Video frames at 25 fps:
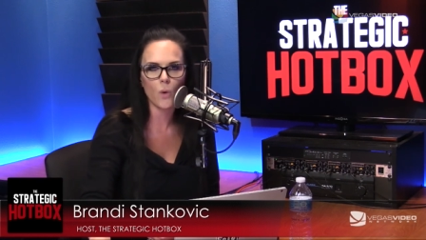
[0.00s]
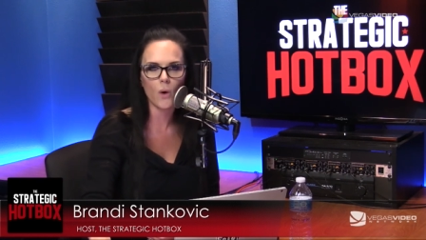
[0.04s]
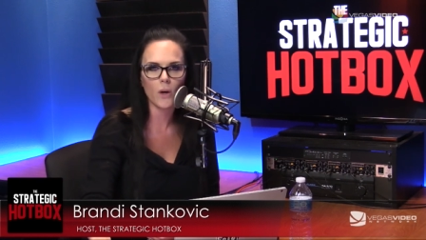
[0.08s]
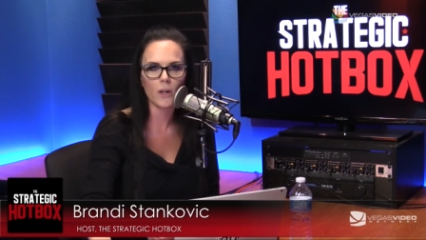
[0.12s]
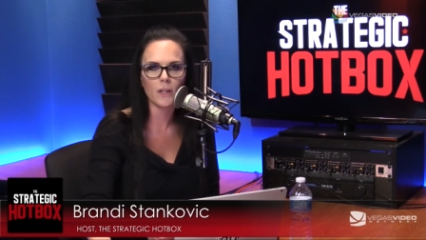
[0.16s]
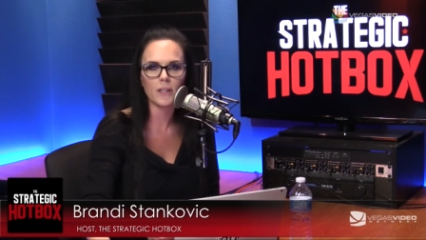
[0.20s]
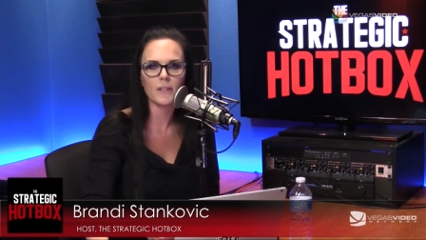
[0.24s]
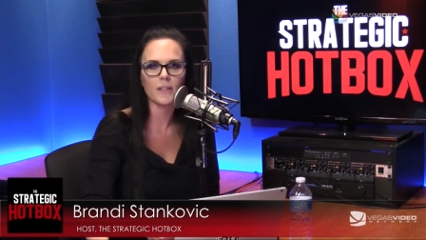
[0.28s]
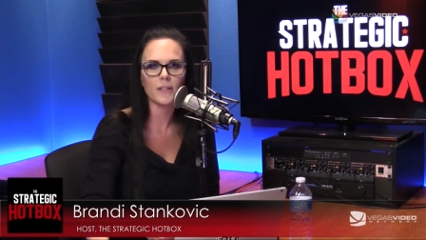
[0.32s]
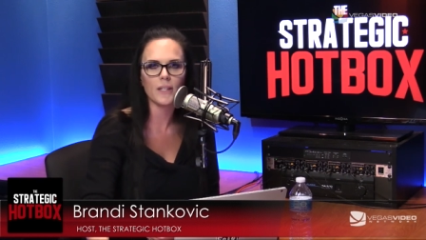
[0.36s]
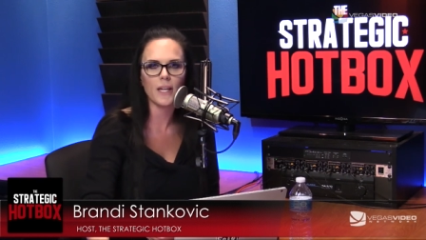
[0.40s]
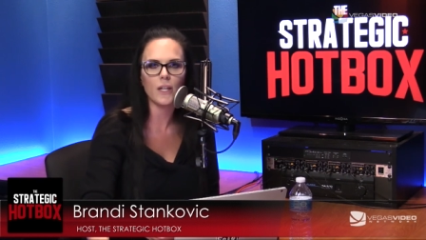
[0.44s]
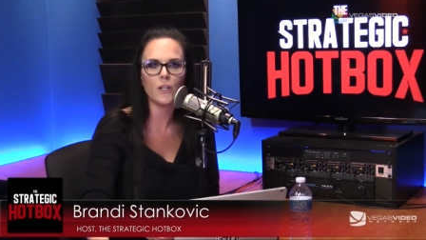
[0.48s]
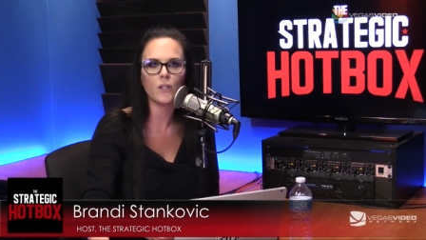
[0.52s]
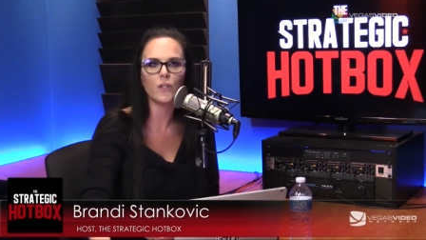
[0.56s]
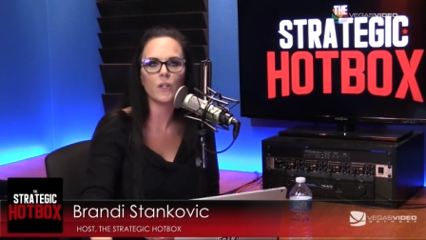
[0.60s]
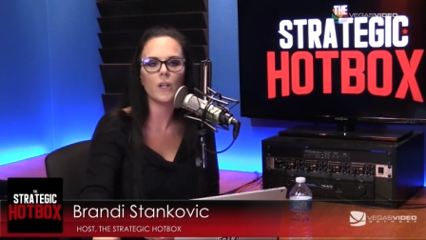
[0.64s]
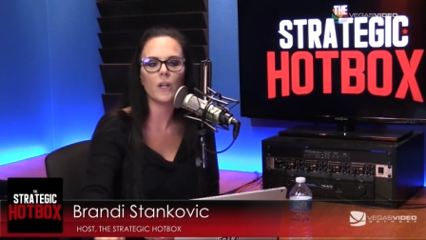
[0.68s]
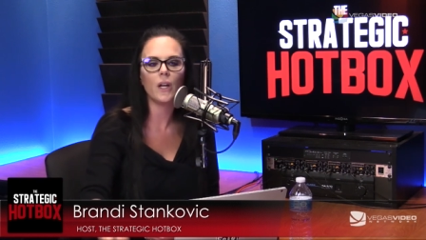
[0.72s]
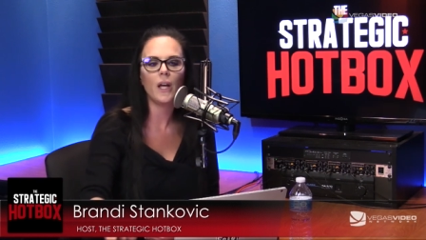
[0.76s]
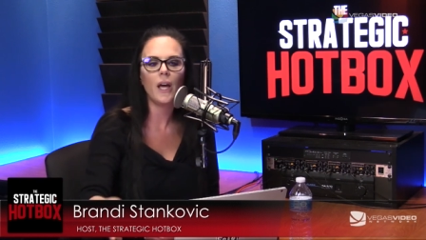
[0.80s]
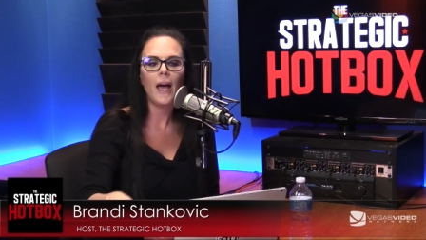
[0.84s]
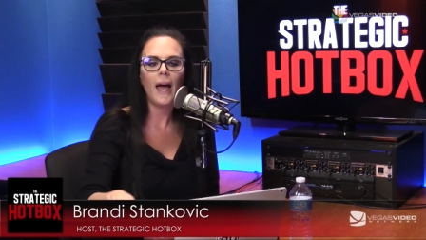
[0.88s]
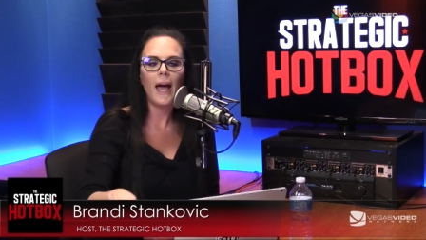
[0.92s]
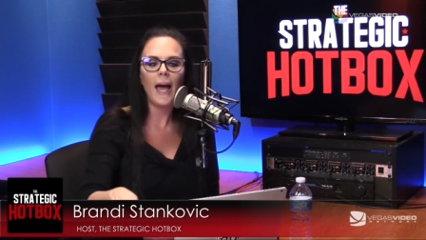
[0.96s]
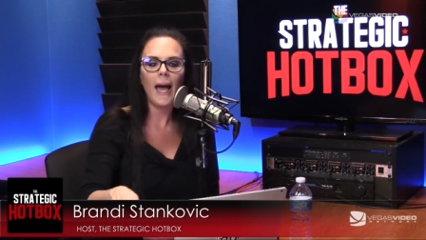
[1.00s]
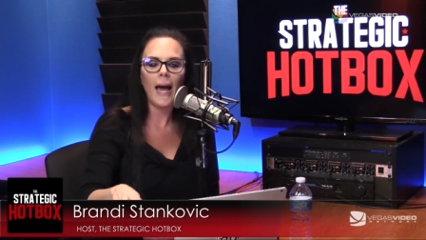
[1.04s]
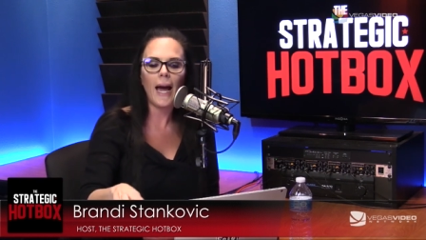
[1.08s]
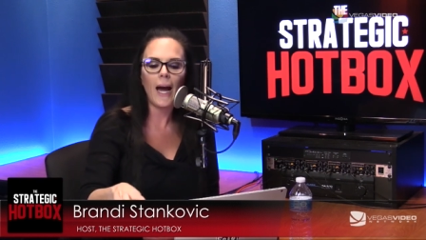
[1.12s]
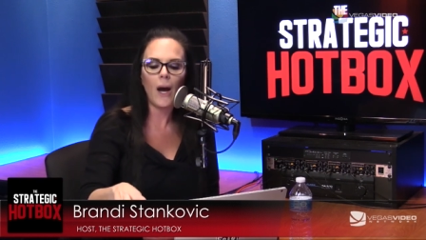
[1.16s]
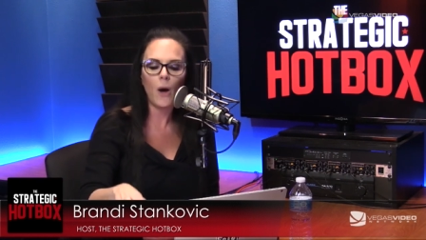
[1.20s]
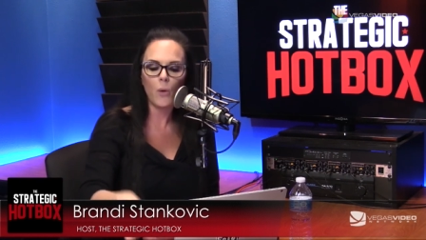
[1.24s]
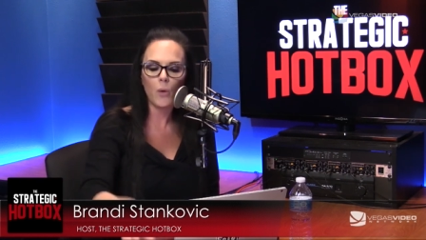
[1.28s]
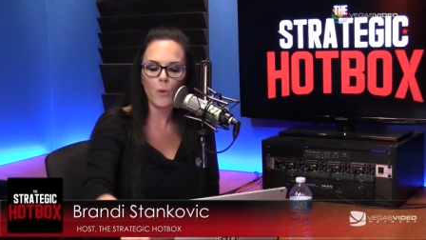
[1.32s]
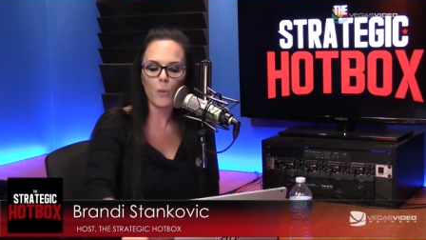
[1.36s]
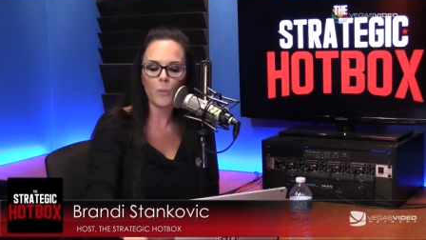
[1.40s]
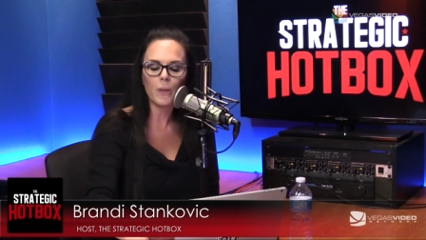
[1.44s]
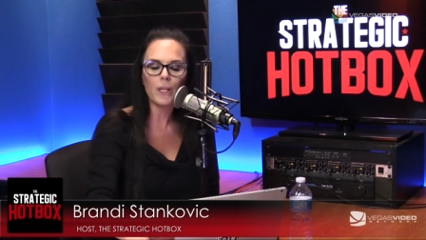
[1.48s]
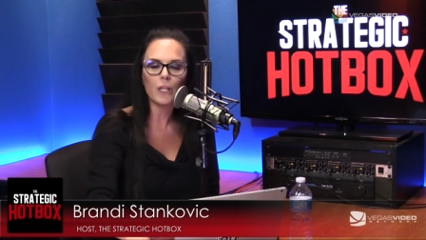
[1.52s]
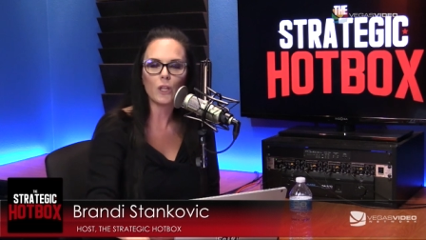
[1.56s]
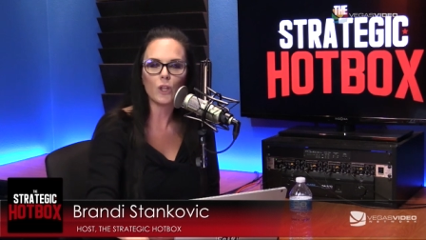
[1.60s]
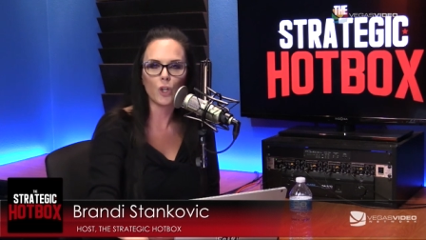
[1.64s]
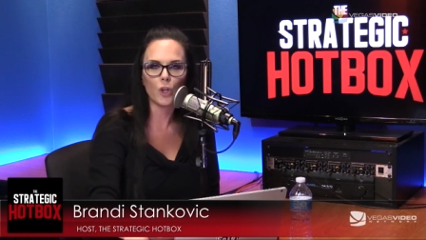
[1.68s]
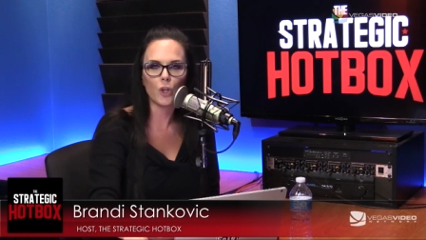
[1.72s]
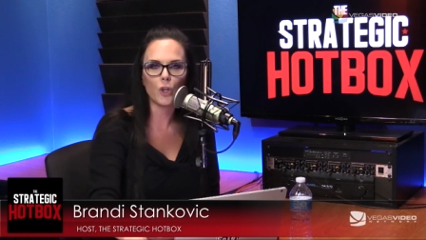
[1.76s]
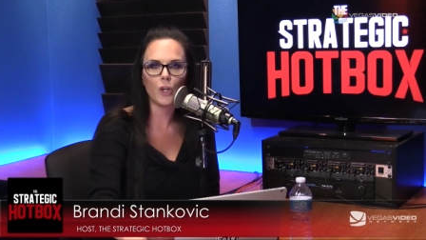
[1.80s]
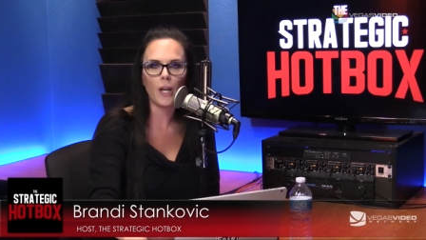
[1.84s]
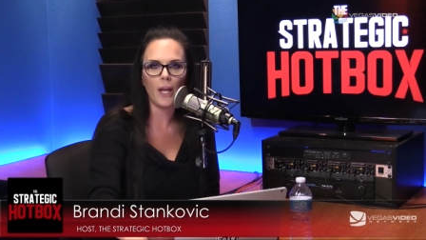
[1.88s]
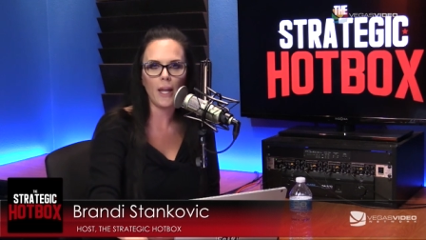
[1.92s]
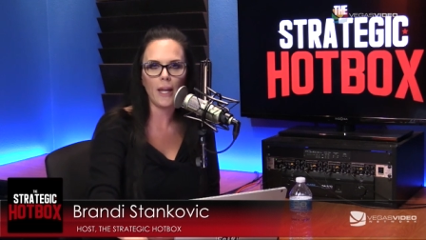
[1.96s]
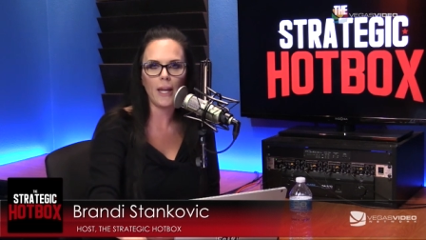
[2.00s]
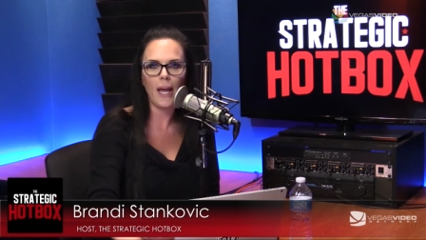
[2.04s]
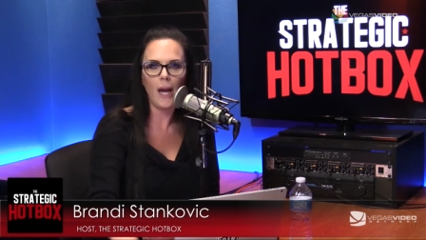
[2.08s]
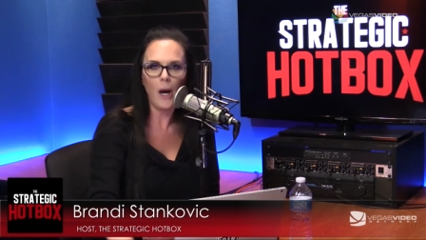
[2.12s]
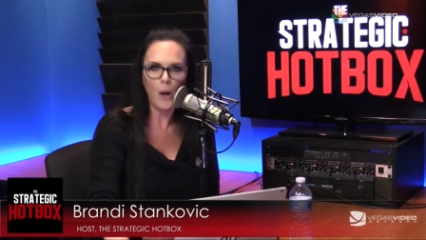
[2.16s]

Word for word: organization, how are we learning?